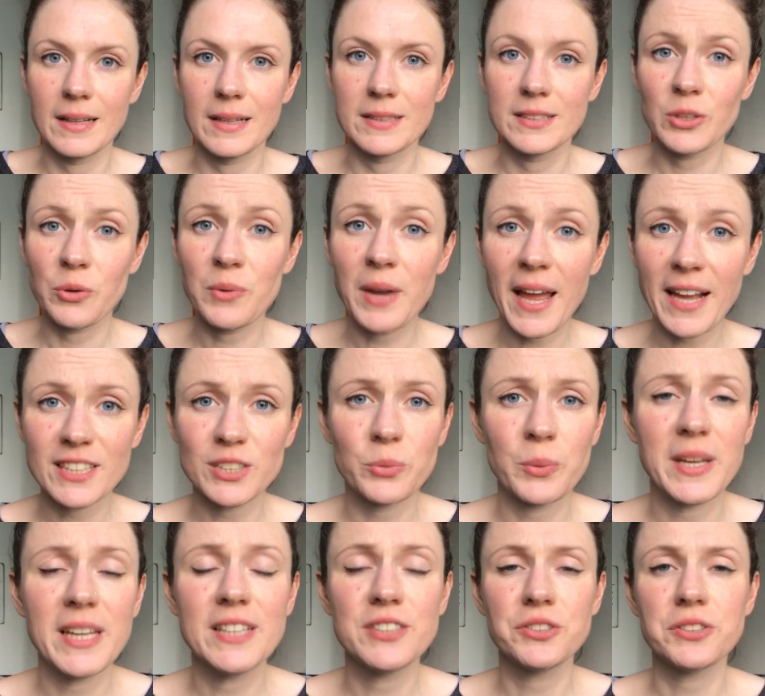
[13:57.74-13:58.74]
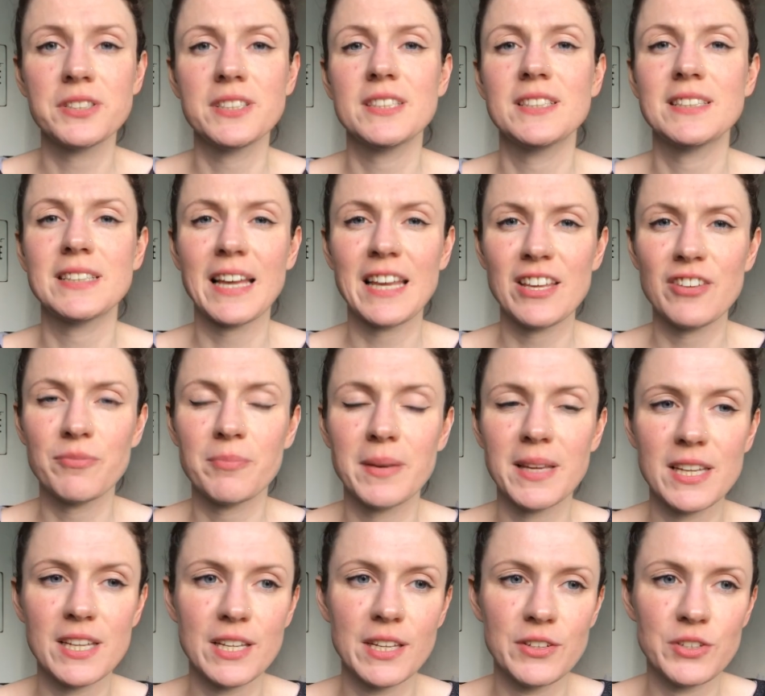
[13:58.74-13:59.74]
So next week, just to save
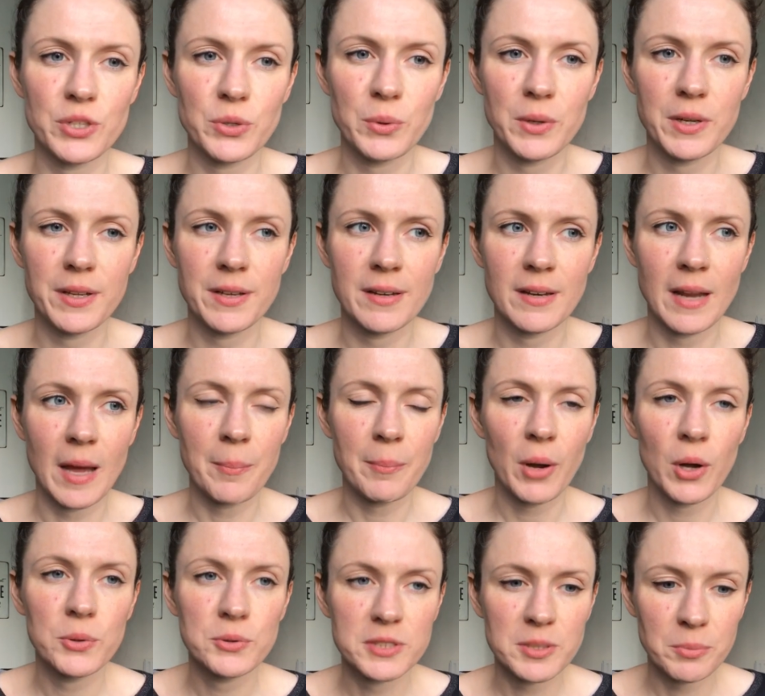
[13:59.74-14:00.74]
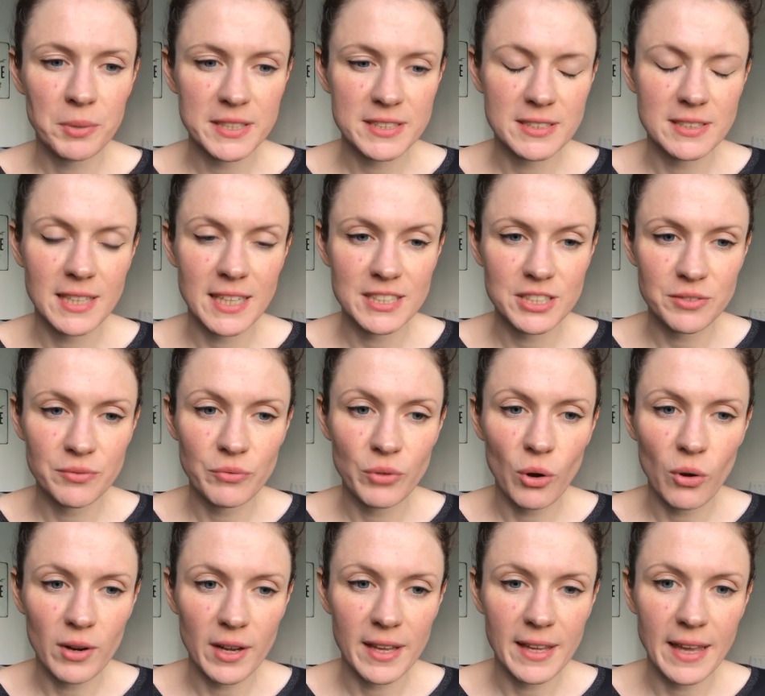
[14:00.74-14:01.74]
me doing a poster presentation
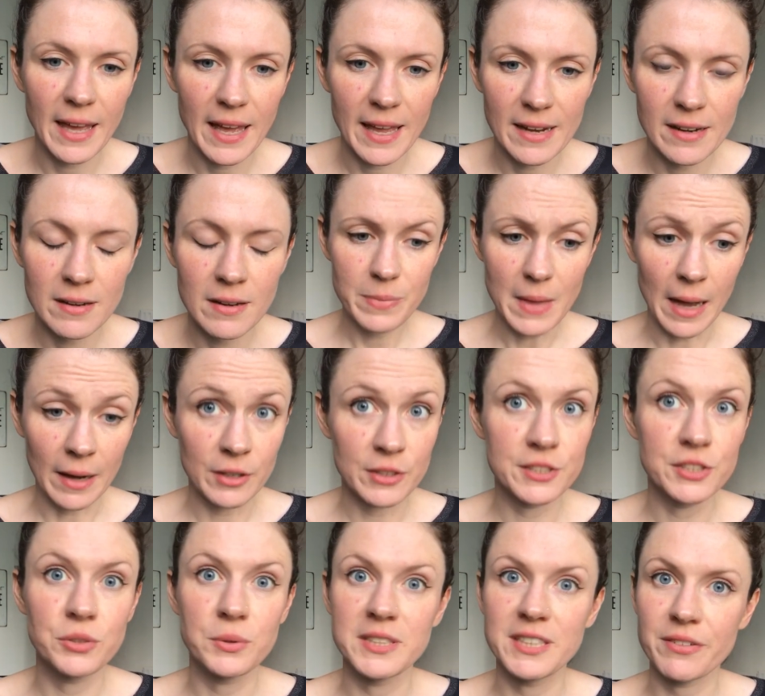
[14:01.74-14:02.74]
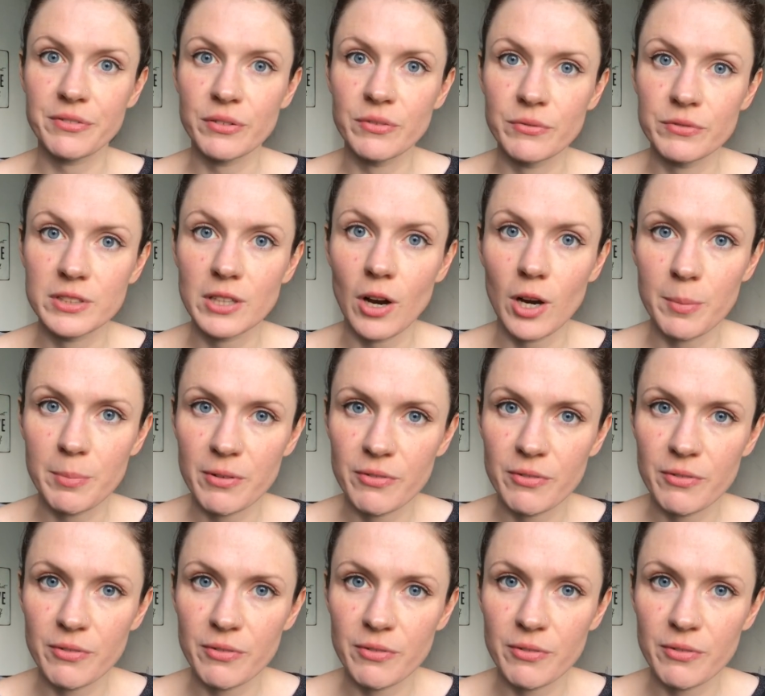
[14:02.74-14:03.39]
vlog again, I'm going to do a different type